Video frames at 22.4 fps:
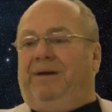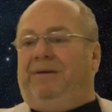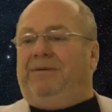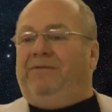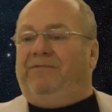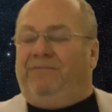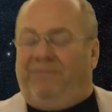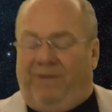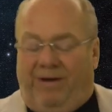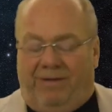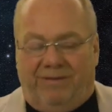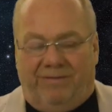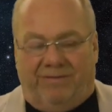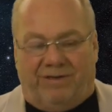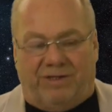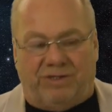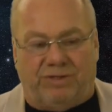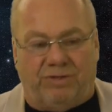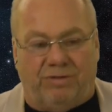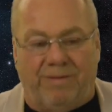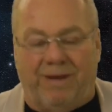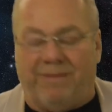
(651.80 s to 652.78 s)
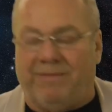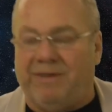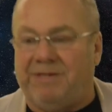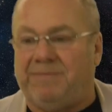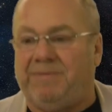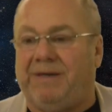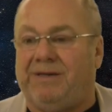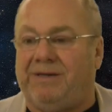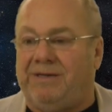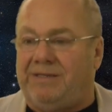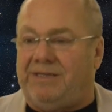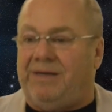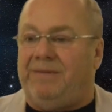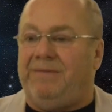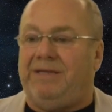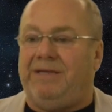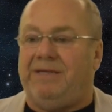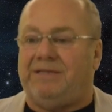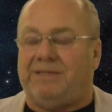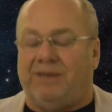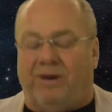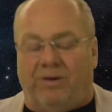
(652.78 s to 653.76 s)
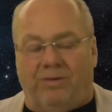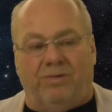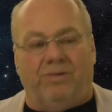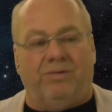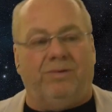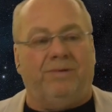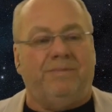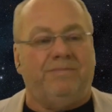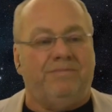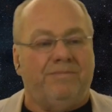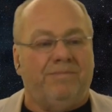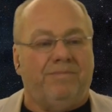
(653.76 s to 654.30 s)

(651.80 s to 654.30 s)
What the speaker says: I mean, very, very short memories, because, I mean, this whole